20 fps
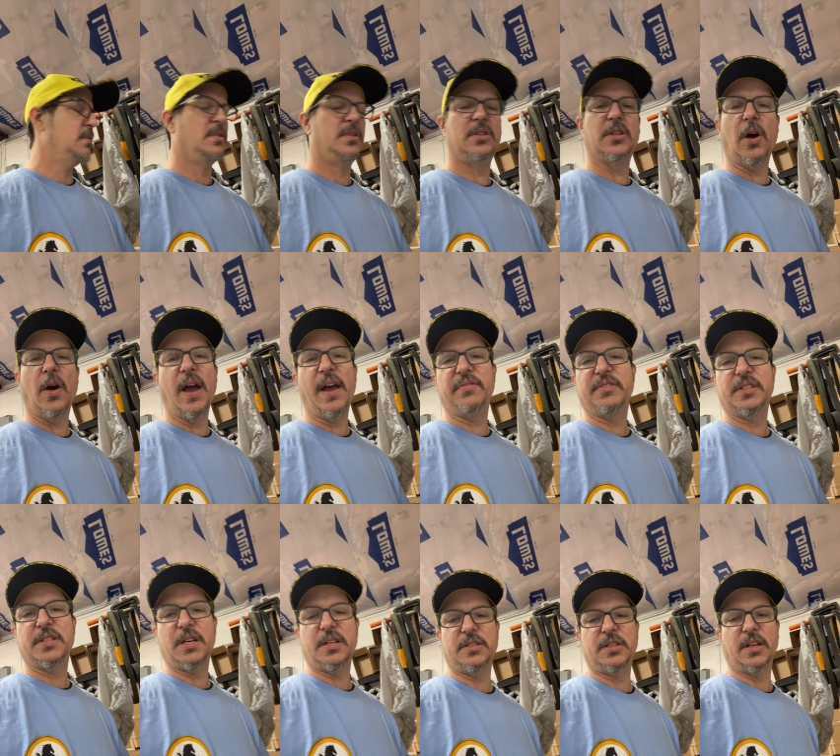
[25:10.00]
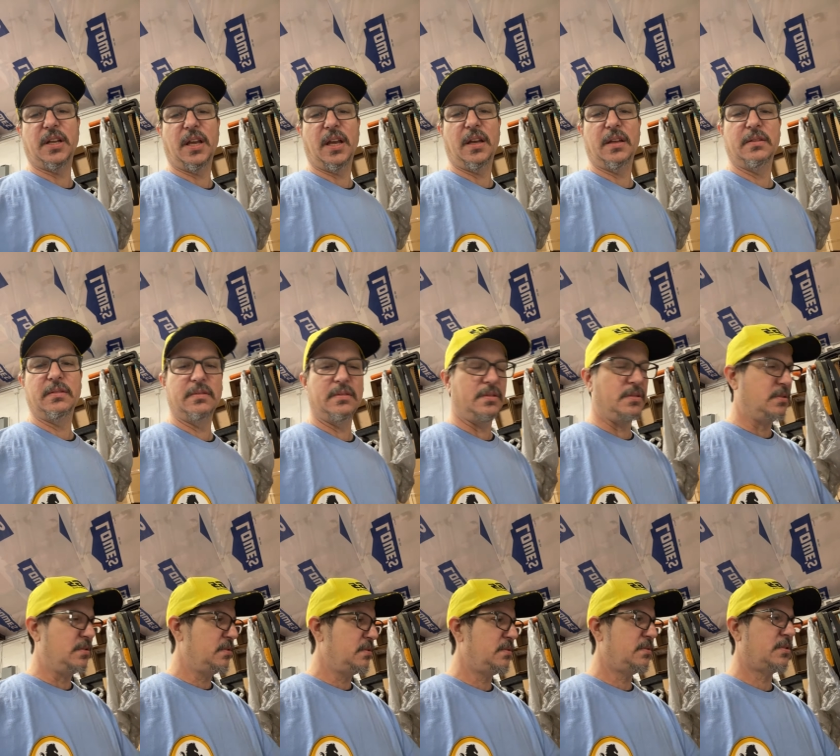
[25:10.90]
you don't have to touch it again.
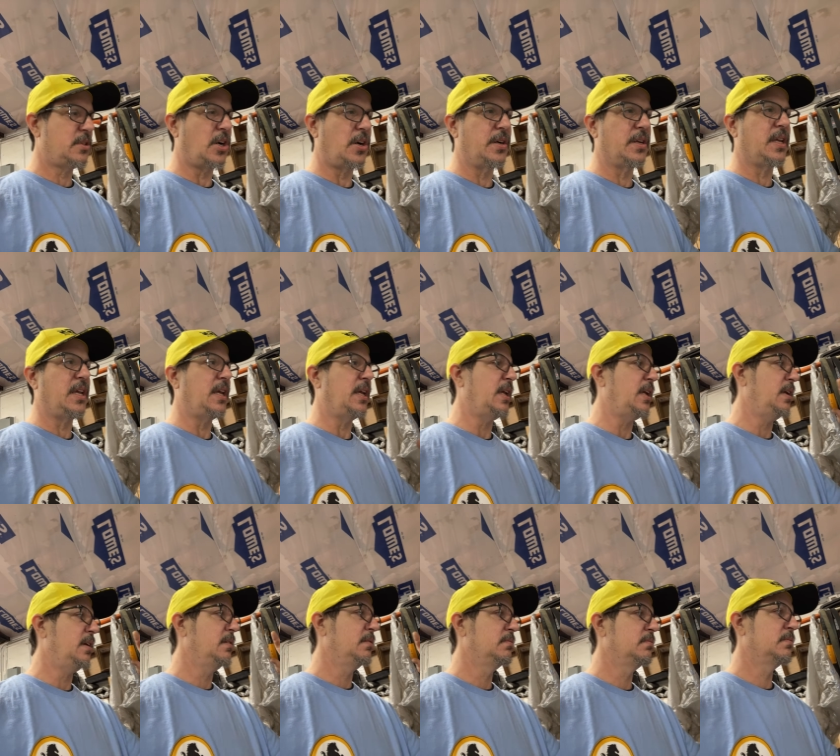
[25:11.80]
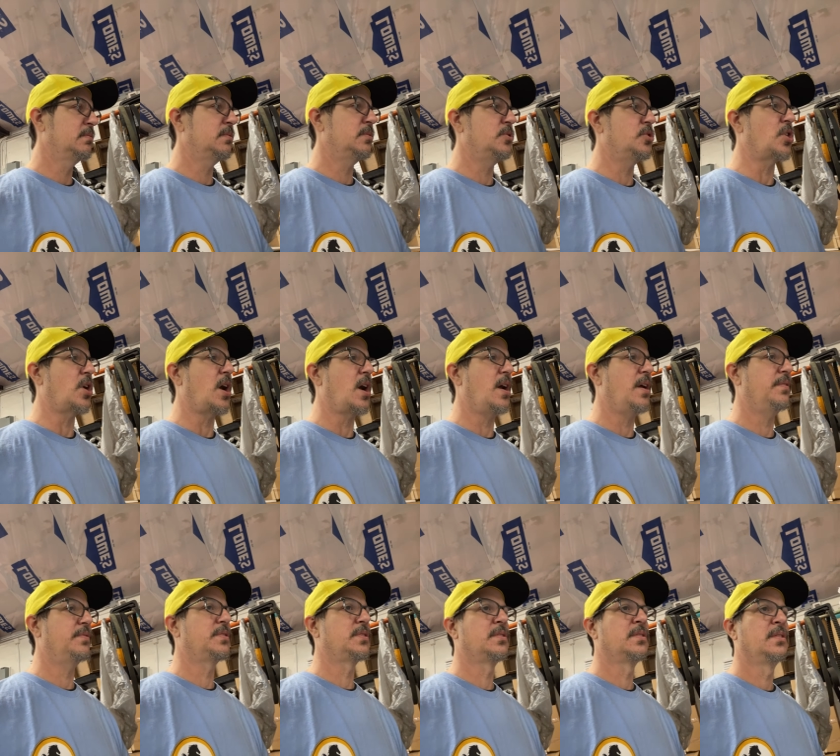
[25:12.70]
Turnkey
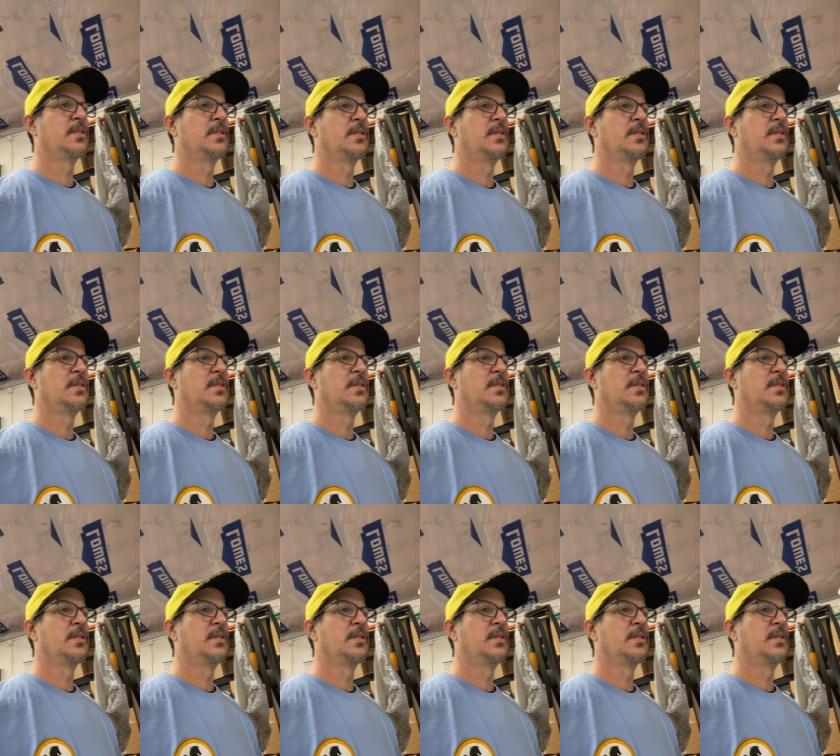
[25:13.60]
drives.